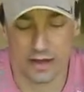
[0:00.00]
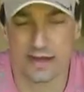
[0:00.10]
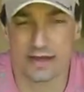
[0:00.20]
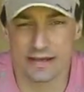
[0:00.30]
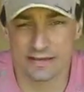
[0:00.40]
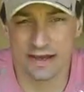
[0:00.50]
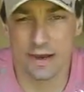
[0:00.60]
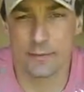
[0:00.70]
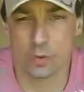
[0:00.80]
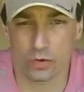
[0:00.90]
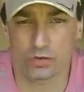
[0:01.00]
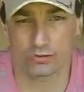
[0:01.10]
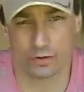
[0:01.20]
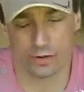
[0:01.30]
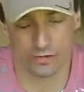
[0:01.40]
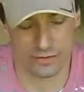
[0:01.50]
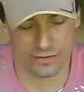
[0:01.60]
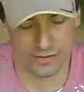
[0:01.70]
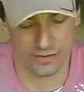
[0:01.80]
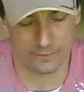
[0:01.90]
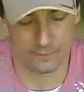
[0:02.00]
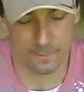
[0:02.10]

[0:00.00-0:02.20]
He's an important part of your team.